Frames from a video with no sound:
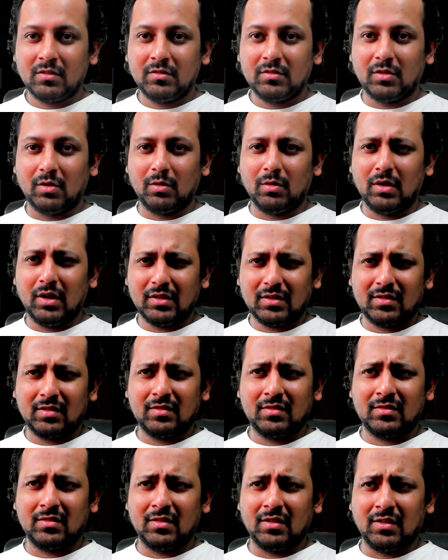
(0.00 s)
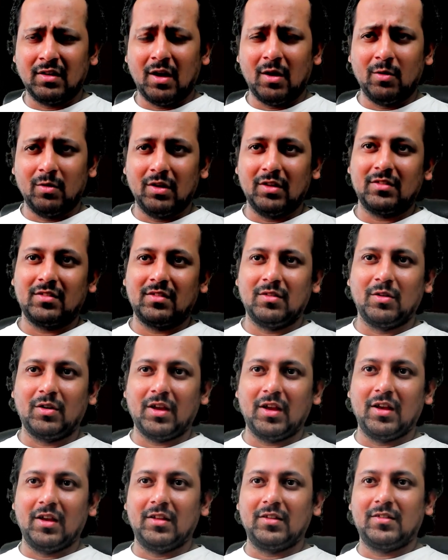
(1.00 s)
So let's look
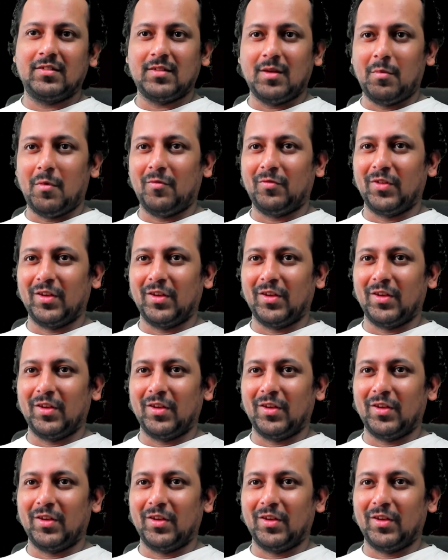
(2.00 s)
at some of the